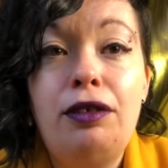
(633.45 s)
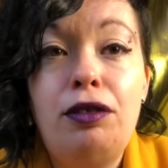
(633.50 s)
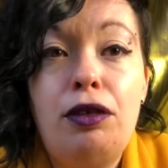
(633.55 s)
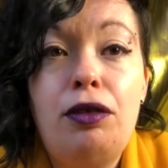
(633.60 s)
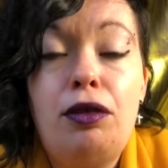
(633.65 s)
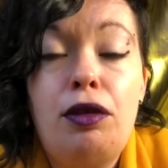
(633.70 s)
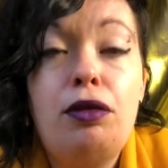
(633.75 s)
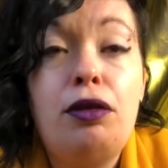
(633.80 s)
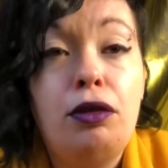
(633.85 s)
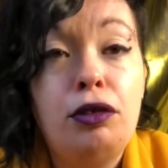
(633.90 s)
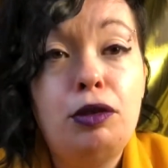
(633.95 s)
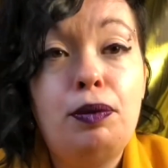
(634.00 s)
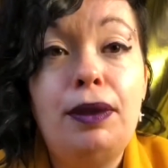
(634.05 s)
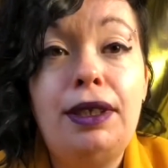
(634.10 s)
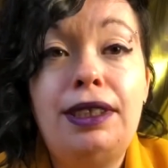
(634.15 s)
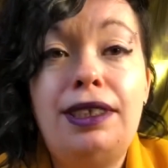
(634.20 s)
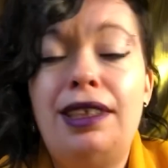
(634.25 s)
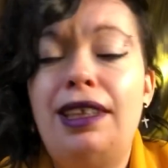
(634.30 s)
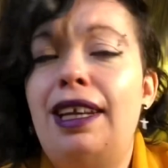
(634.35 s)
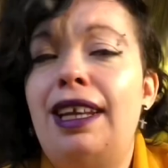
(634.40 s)
that those
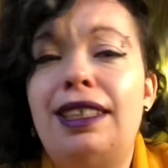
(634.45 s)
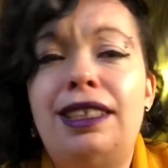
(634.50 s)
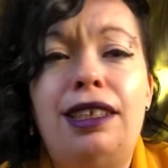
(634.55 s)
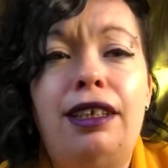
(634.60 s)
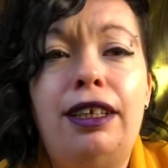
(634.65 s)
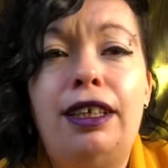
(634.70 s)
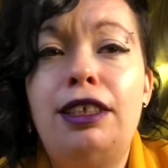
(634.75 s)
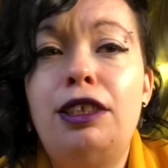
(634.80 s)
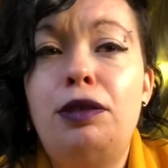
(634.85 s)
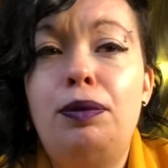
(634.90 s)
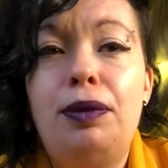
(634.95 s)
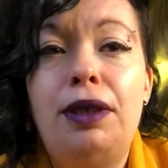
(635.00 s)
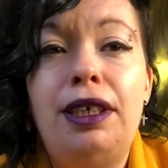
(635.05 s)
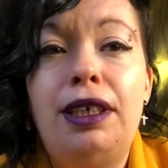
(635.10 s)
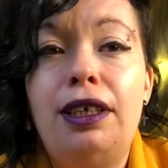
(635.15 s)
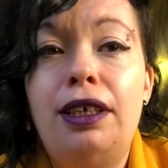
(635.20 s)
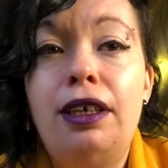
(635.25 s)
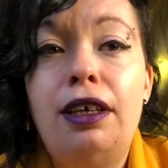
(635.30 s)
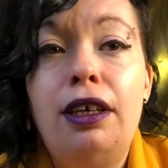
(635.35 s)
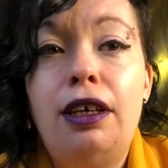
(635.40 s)
pieces are less likely to be